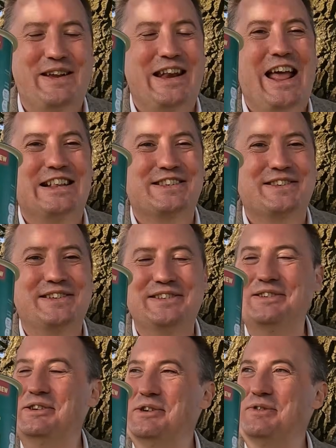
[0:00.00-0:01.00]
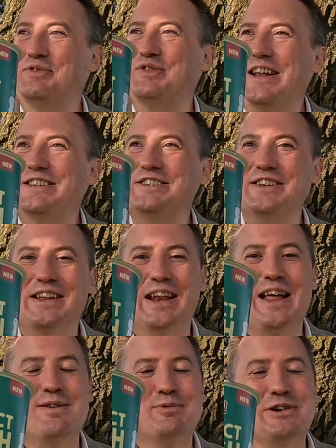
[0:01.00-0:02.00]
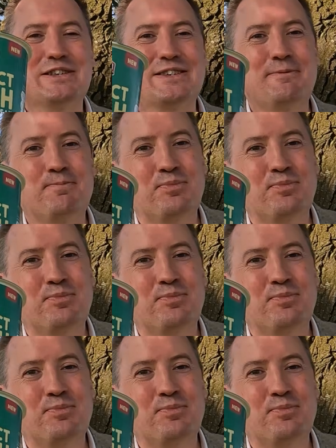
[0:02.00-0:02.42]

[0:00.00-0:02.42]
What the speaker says: a bit less French and glamorous.